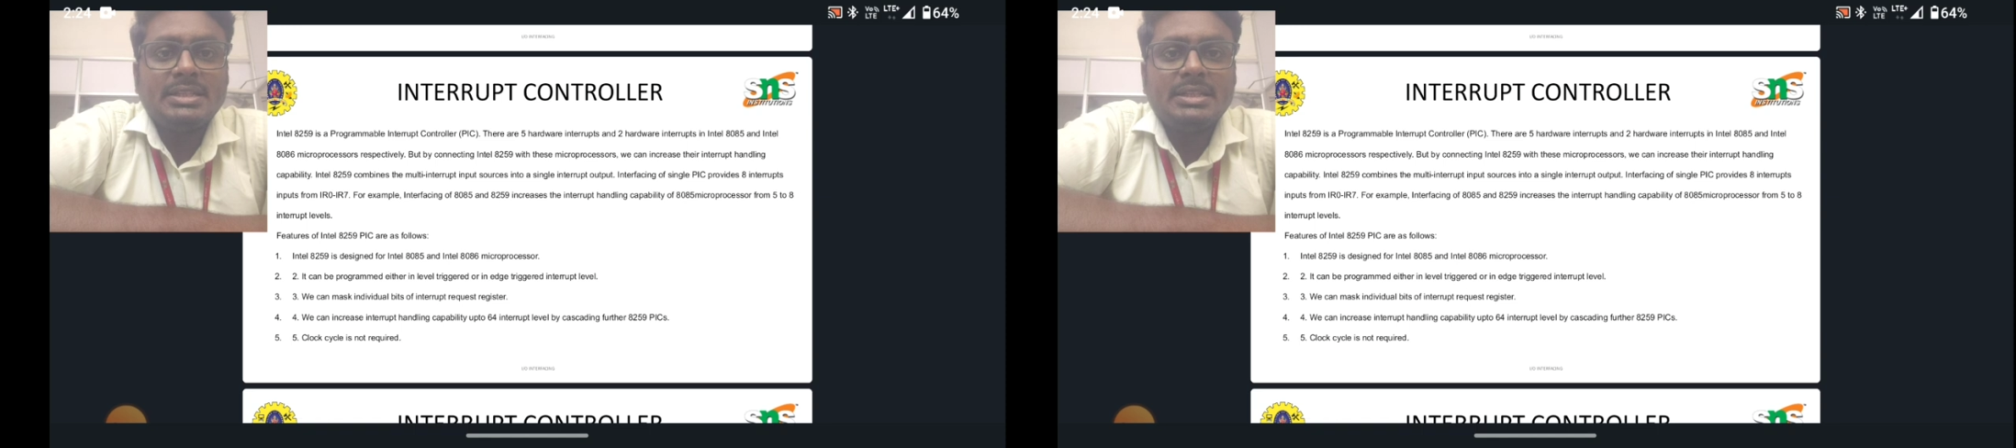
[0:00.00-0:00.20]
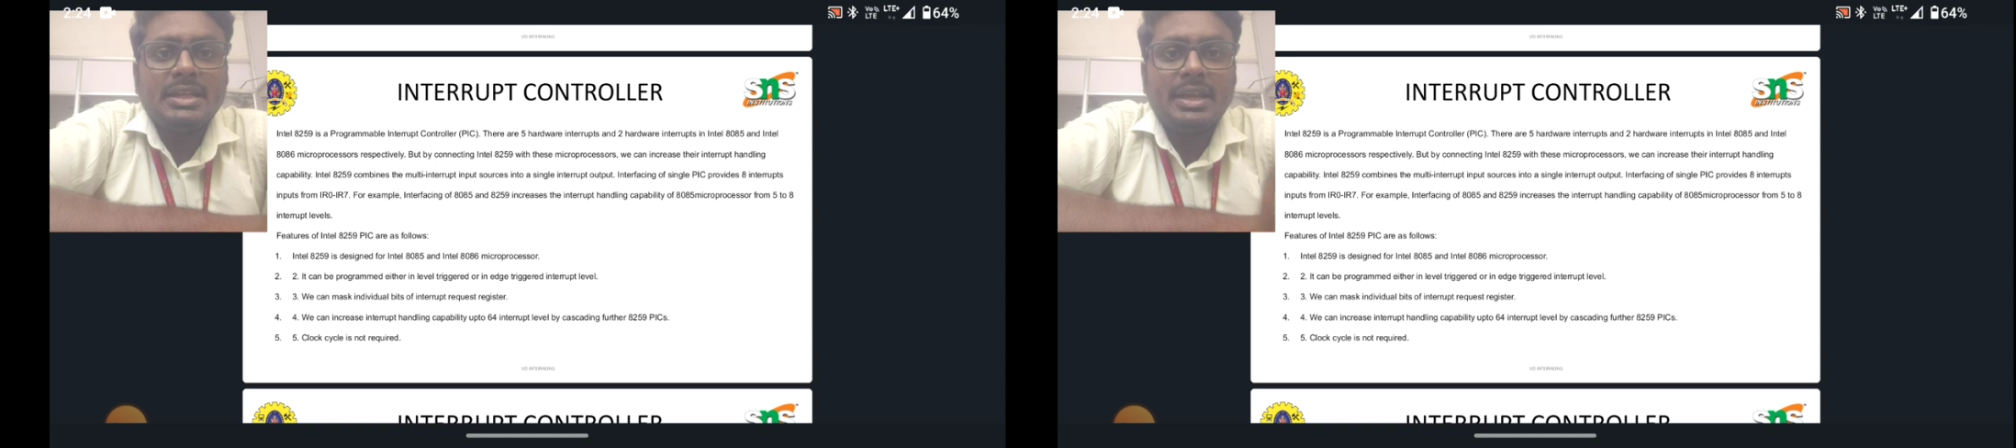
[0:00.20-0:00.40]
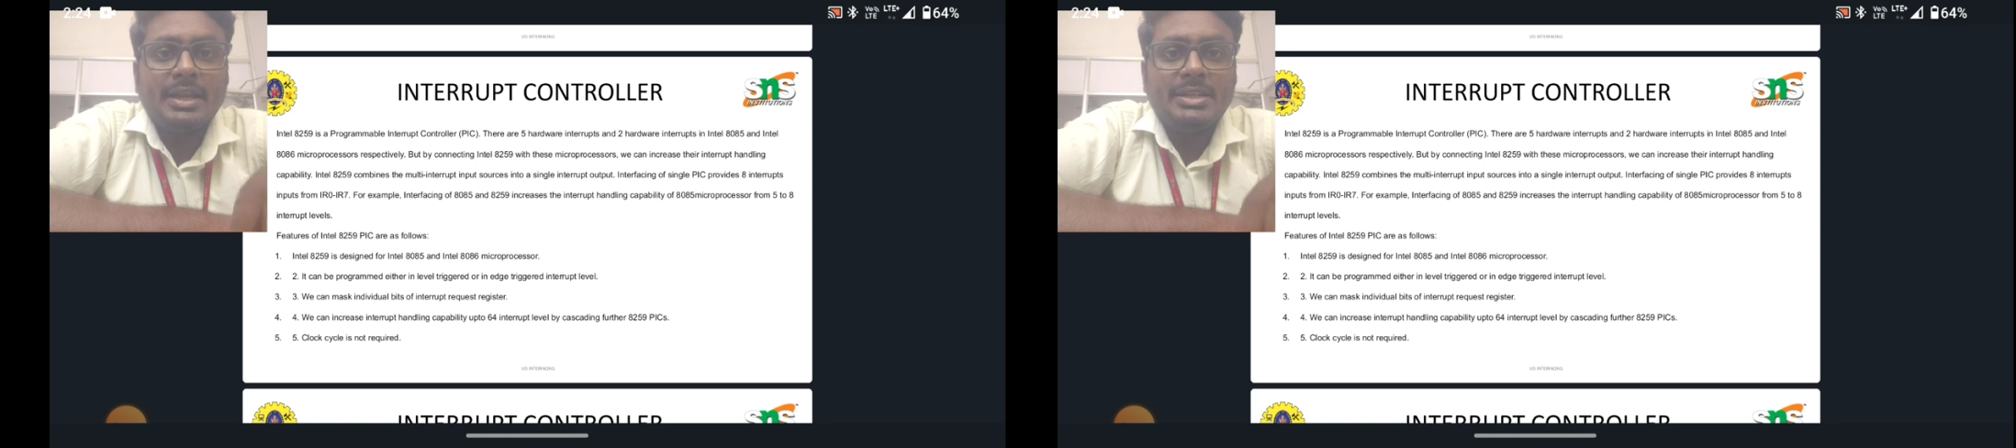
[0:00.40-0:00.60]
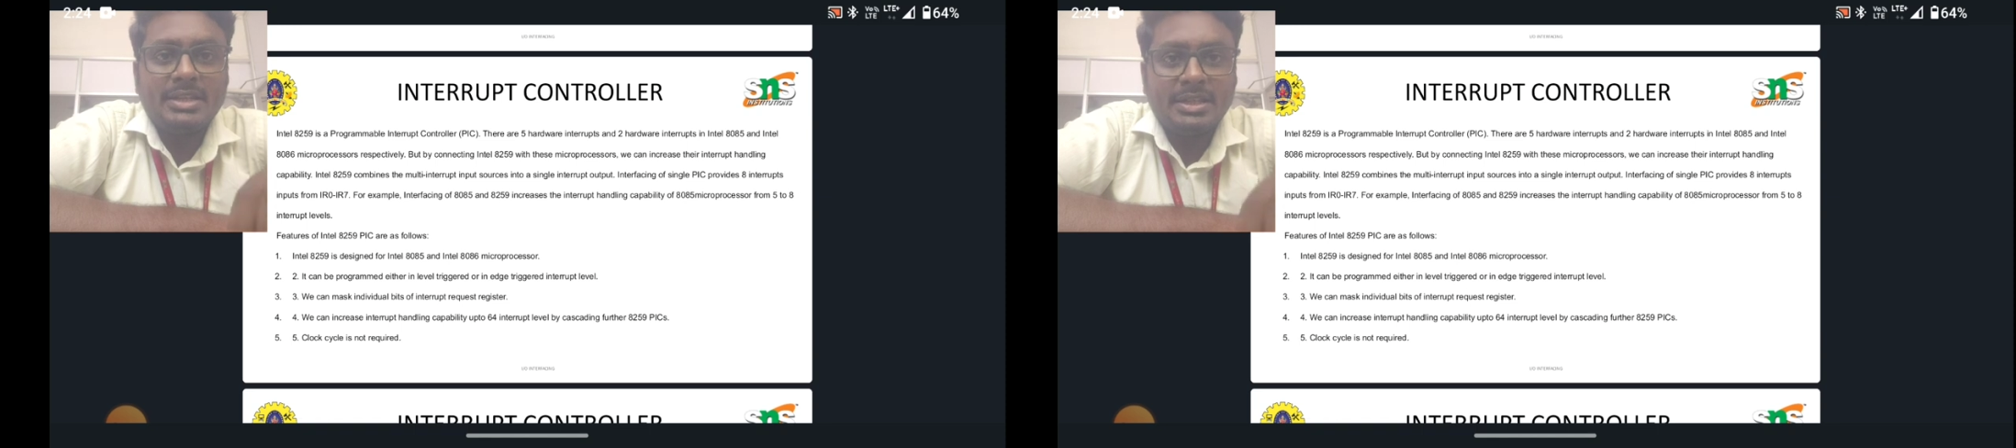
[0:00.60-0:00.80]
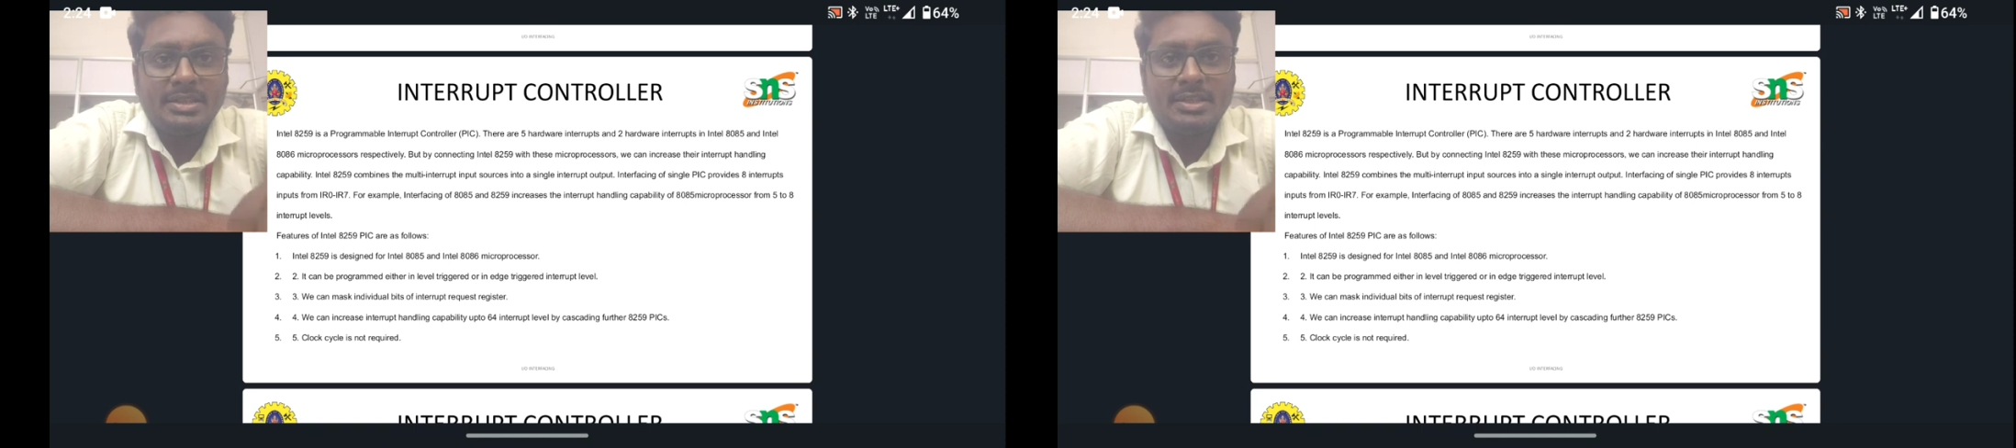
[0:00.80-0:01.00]

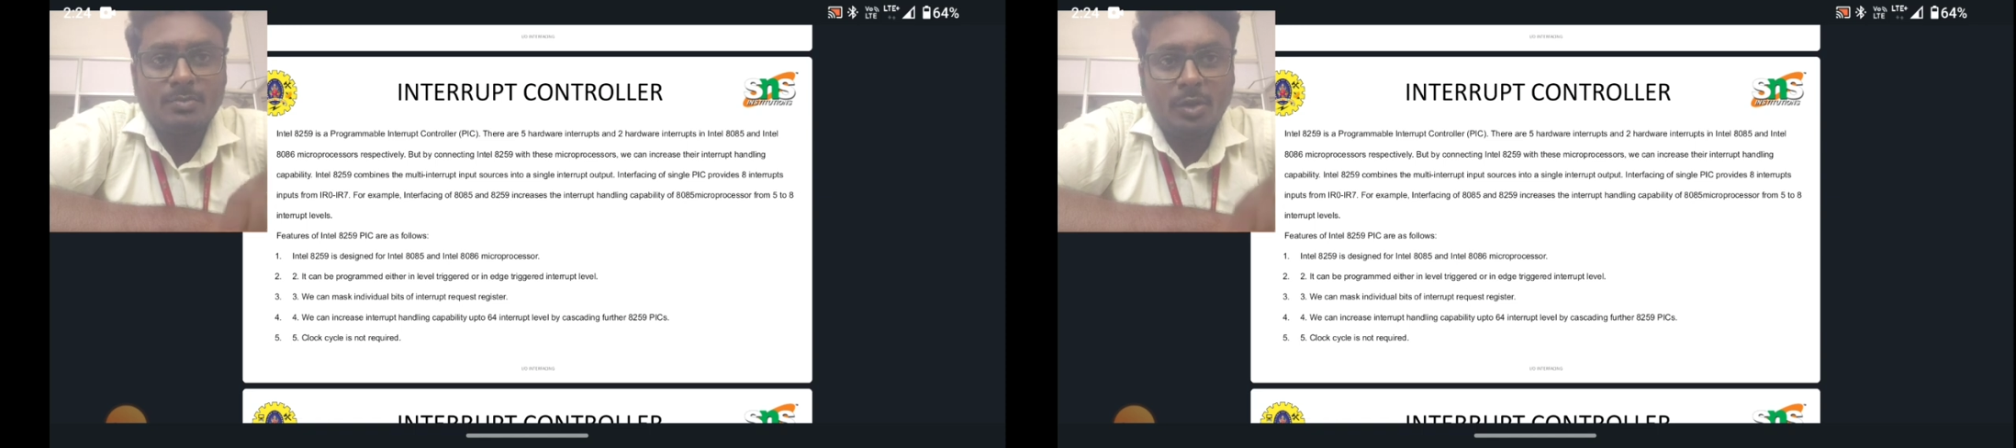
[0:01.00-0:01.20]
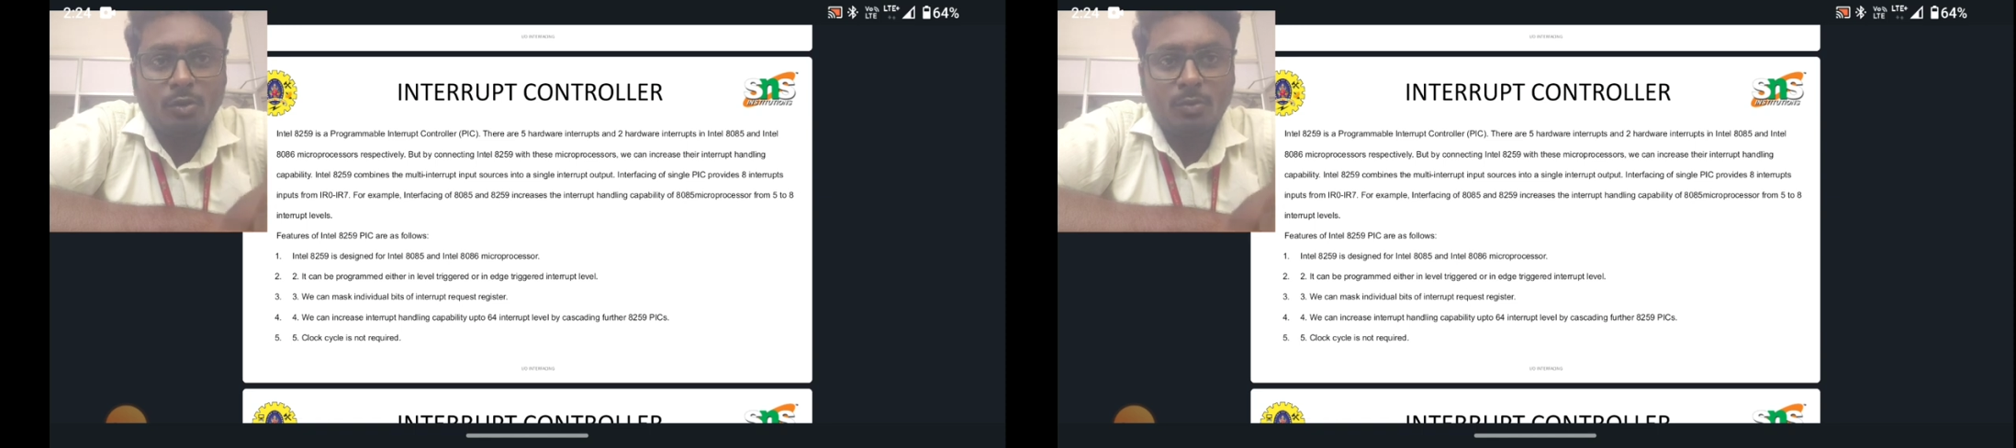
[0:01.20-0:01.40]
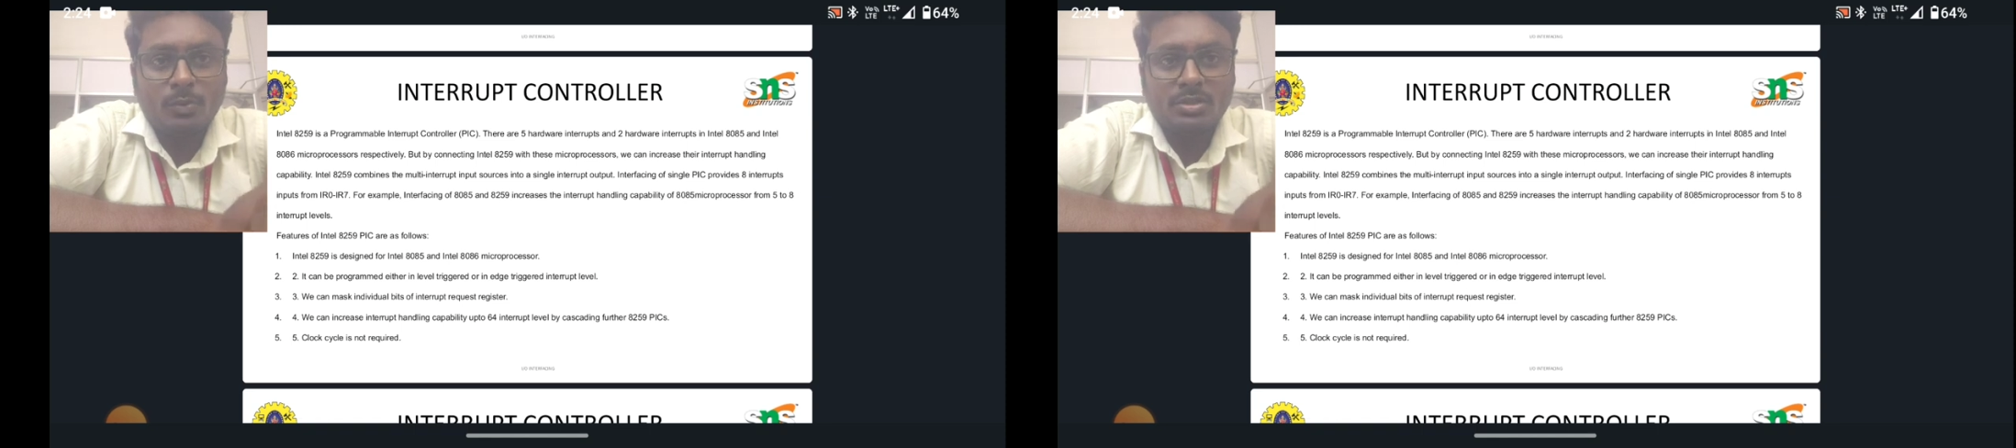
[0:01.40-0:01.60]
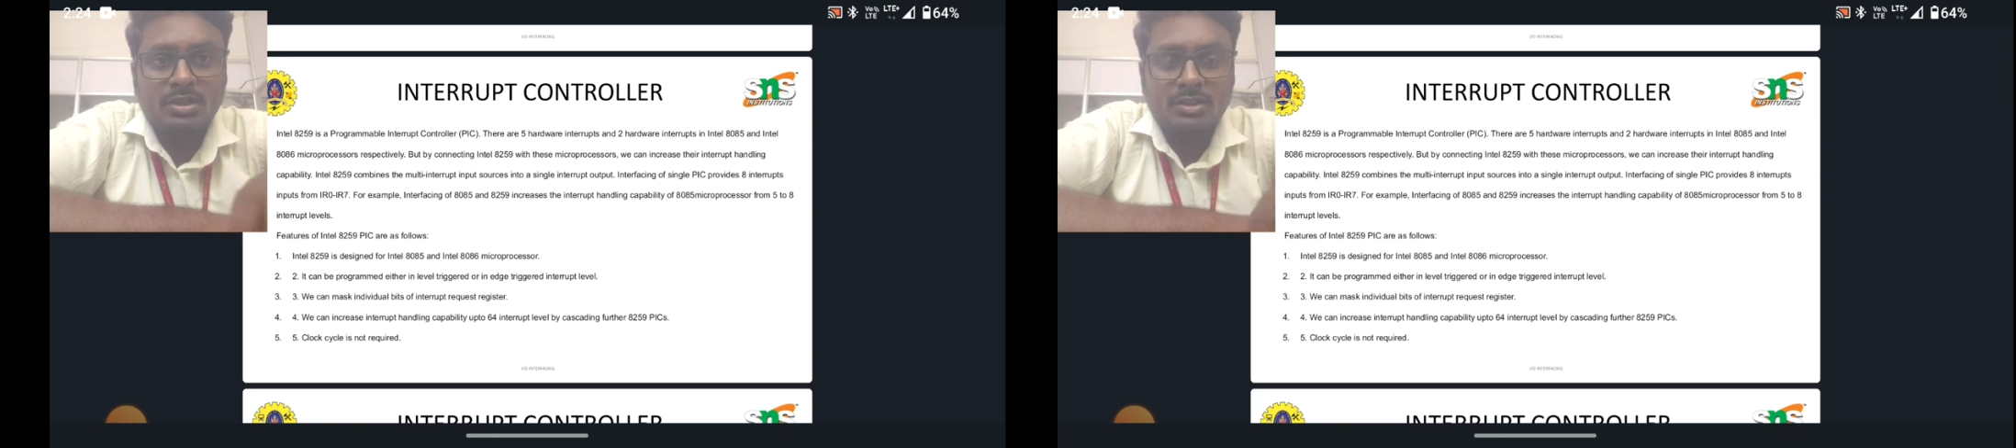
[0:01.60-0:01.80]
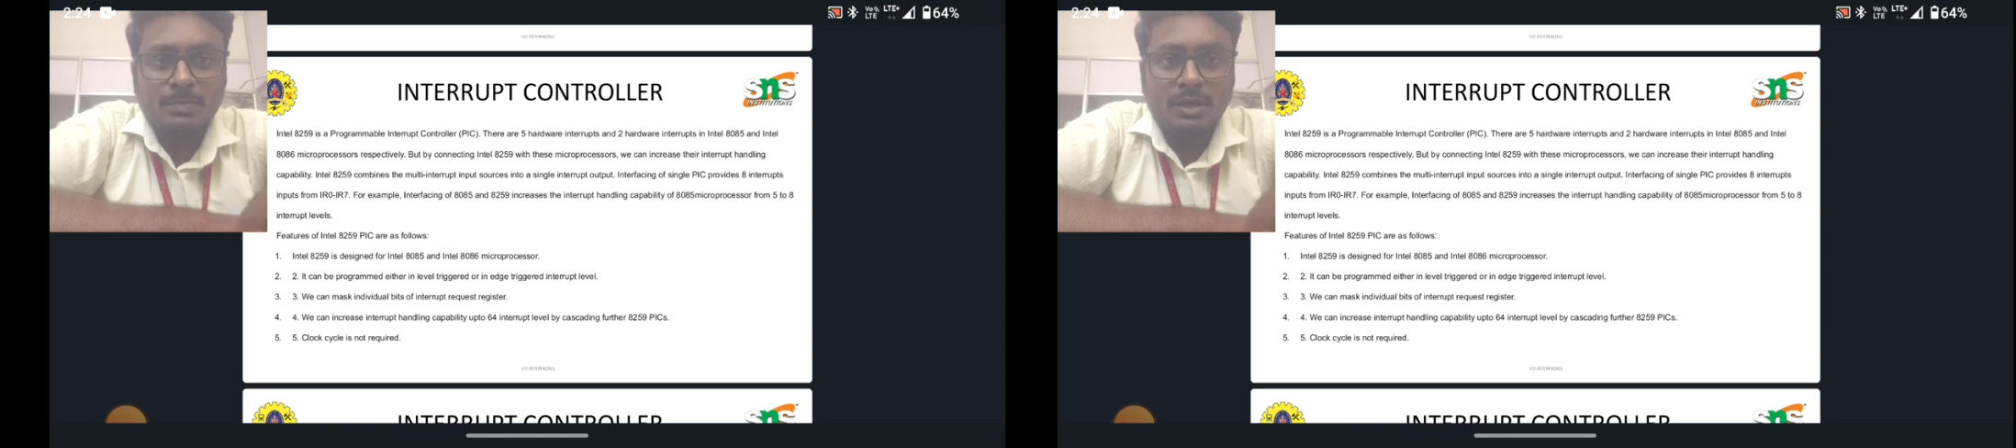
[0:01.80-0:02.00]
8086 microprocessor
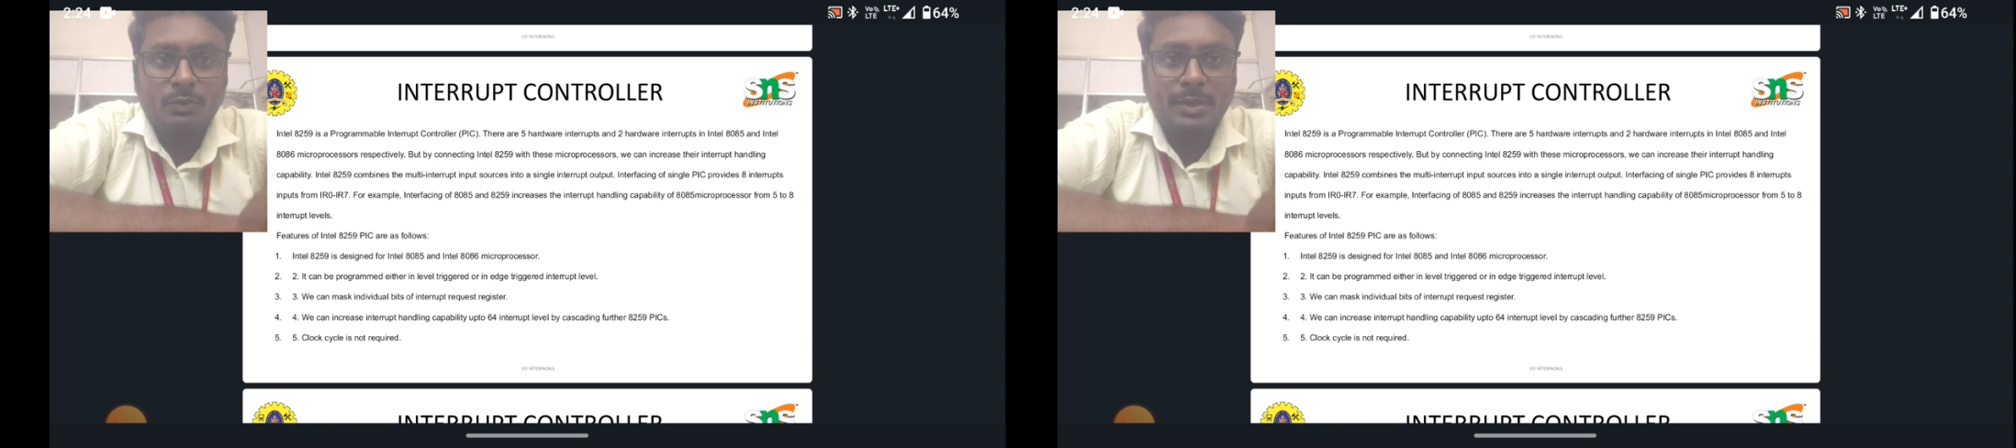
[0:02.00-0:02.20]
respectively.